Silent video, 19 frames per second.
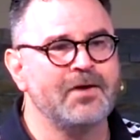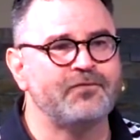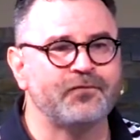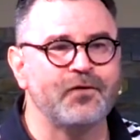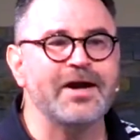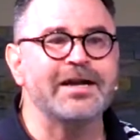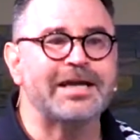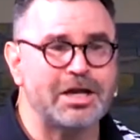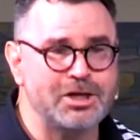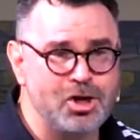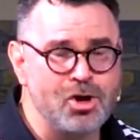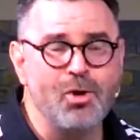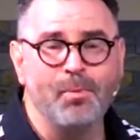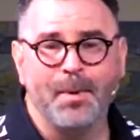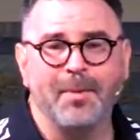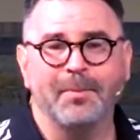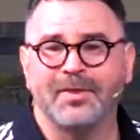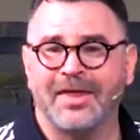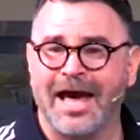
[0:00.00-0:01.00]
And friend, can
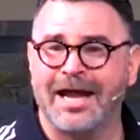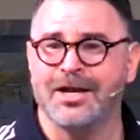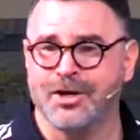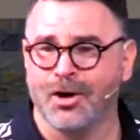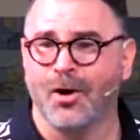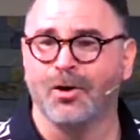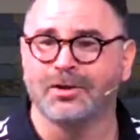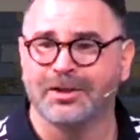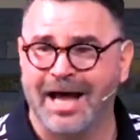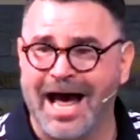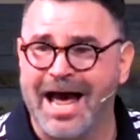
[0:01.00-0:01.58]
you remember that in your own